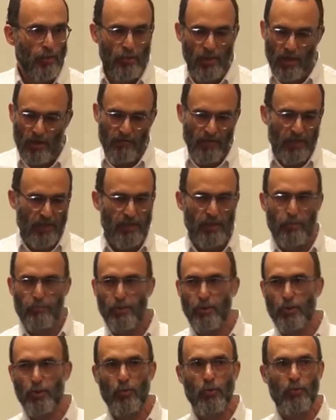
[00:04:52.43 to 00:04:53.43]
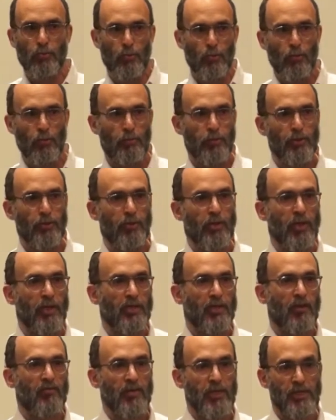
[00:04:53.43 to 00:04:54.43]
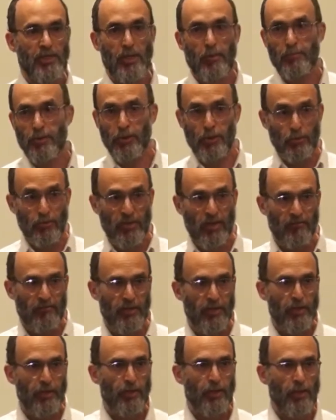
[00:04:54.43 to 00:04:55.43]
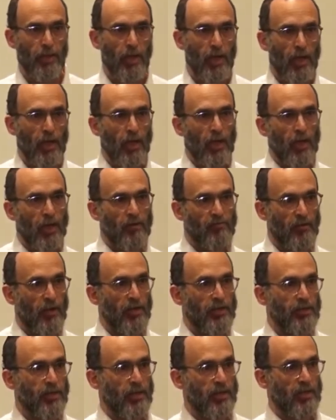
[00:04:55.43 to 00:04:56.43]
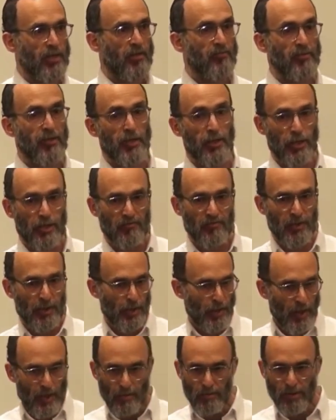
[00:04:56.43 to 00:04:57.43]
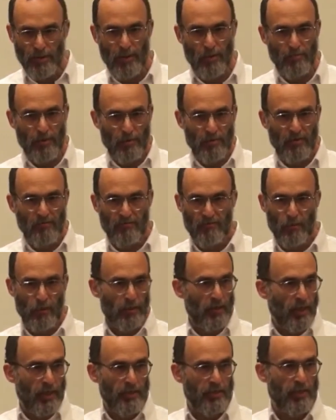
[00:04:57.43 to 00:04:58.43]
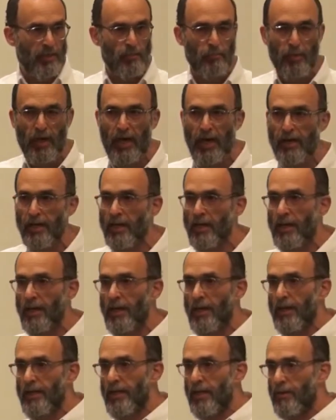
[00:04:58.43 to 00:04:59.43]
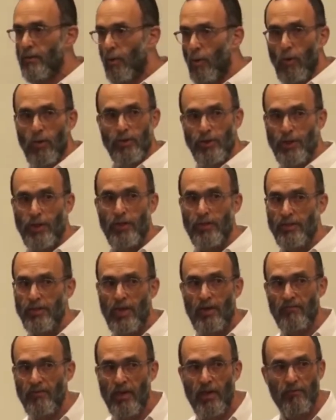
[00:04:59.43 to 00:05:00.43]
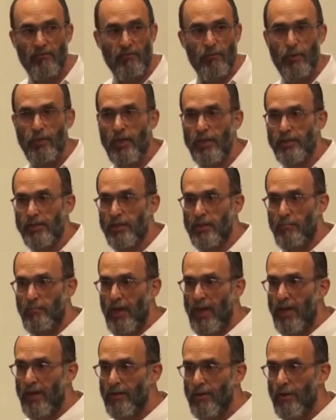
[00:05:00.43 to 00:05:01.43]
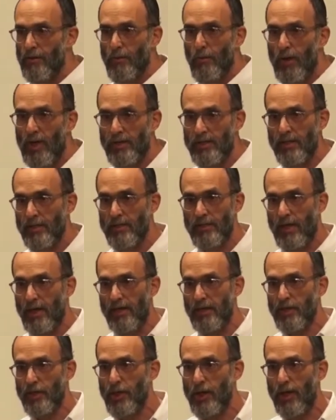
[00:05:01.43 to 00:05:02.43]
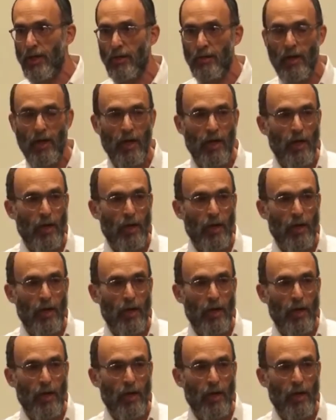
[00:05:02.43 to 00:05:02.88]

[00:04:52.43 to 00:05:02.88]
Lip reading: You can have an exception to a rule, but you can't have an exception to a definition. If I say the definition of a chair is something with four legs and a back, then all chairs have to have four legs and a back, otherwise it's not a chair.